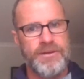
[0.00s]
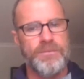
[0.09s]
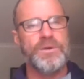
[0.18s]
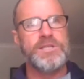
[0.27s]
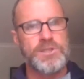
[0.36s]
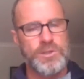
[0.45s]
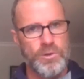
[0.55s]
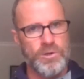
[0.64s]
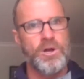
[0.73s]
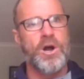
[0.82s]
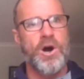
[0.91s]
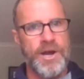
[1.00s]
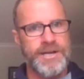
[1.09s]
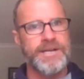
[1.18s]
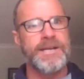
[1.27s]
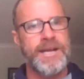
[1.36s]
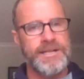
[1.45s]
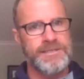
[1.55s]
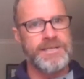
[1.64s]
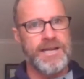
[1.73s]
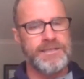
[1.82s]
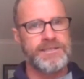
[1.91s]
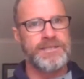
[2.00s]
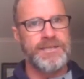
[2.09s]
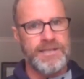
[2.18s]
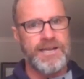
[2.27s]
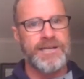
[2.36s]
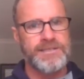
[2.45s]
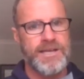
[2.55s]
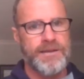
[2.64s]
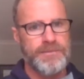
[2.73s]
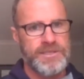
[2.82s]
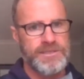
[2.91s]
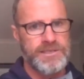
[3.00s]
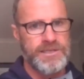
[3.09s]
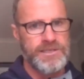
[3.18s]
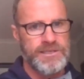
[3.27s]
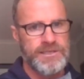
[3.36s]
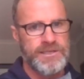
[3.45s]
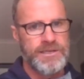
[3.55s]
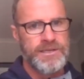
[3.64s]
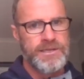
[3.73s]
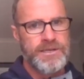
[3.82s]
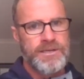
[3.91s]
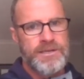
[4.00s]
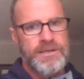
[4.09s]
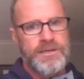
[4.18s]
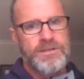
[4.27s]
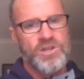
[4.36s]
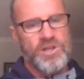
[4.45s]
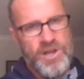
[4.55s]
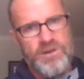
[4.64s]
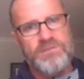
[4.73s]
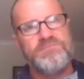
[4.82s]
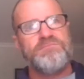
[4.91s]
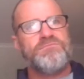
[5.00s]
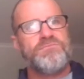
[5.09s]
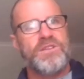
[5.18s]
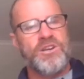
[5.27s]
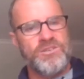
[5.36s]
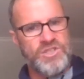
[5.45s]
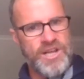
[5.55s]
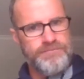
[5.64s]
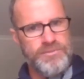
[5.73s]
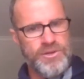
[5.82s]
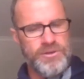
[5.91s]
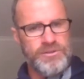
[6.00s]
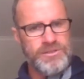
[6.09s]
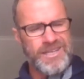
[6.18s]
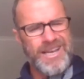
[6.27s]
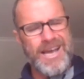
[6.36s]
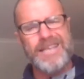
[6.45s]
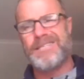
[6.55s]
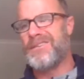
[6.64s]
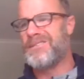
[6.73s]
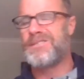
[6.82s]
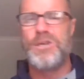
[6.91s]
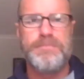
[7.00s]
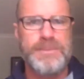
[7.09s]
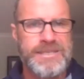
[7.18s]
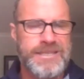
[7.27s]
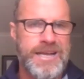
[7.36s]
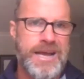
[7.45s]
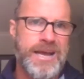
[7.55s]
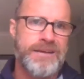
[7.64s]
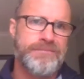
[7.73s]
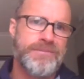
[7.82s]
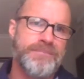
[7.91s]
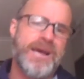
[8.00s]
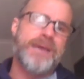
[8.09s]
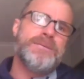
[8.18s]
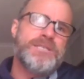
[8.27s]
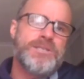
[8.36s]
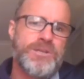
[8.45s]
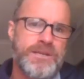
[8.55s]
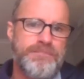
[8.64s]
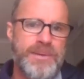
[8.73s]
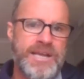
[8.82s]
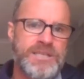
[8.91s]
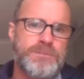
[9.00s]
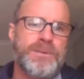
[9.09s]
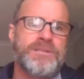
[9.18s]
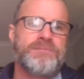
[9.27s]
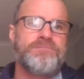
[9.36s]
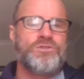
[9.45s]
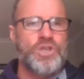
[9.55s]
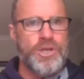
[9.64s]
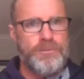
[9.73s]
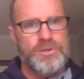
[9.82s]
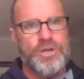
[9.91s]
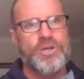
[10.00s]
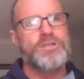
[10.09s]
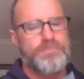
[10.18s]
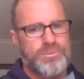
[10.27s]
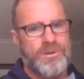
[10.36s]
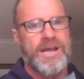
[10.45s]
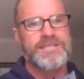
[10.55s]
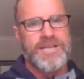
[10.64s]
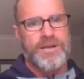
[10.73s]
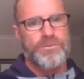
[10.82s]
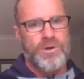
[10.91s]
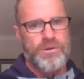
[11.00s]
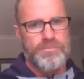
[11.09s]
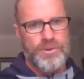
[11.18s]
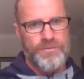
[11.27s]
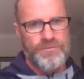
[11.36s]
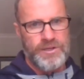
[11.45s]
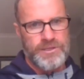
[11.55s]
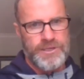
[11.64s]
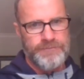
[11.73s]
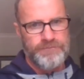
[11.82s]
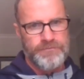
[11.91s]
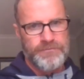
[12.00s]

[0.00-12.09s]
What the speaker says: And we saw Ryden against us in the last game of the season. Geelong, they got Jed Hughes. Okay, he's no superstar, and maybe he's not the best, but Jed Hughes plays that role perfectly.